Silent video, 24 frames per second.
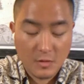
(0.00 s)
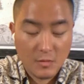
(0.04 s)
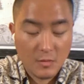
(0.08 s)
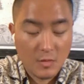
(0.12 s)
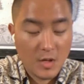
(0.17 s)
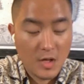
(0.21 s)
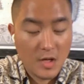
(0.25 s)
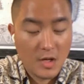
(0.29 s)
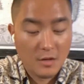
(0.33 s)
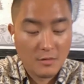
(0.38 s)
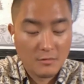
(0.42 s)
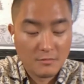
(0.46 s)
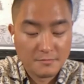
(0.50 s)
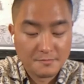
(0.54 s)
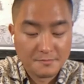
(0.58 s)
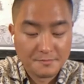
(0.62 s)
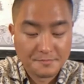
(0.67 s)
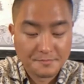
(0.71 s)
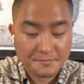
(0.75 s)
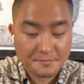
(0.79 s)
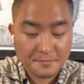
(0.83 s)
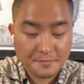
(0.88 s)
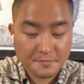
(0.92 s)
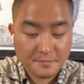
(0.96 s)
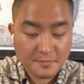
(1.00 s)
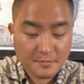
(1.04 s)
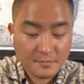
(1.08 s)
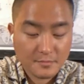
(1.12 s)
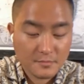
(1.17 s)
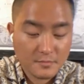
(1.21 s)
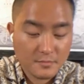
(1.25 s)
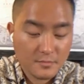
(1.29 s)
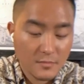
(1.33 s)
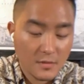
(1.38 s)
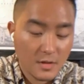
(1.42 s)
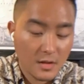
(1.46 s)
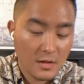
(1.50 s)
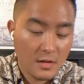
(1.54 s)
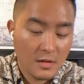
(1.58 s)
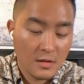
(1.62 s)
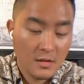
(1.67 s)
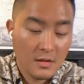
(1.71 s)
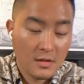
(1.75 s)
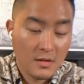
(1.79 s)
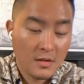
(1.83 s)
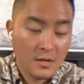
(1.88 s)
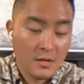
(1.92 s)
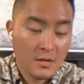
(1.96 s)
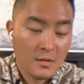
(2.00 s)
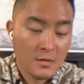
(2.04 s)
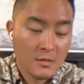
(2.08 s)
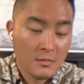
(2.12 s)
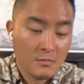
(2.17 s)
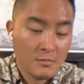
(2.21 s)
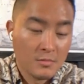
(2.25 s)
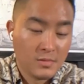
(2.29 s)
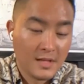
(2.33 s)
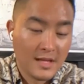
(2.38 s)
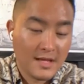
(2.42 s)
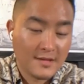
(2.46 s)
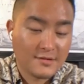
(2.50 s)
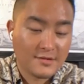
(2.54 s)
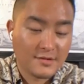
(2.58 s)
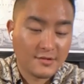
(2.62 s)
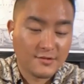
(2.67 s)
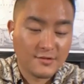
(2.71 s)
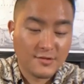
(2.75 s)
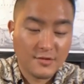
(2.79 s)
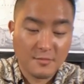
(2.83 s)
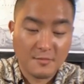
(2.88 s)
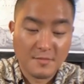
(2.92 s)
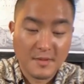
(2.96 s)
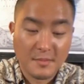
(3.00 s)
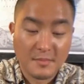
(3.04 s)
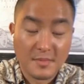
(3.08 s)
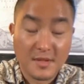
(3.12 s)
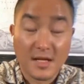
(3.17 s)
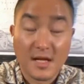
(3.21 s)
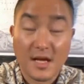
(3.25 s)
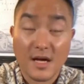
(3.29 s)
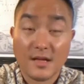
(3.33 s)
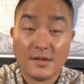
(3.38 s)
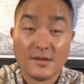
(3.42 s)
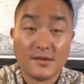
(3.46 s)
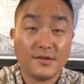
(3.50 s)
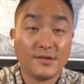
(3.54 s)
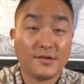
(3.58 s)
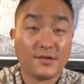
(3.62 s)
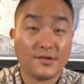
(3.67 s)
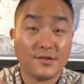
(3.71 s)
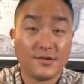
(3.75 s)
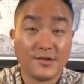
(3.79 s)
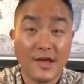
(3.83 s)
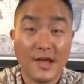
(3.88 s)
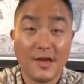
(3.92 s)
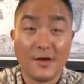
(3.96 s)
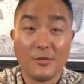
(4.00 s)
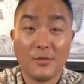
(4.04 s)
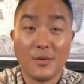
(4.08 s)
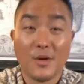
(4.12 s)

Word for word: Wow. Blessings to you, people of God. This is day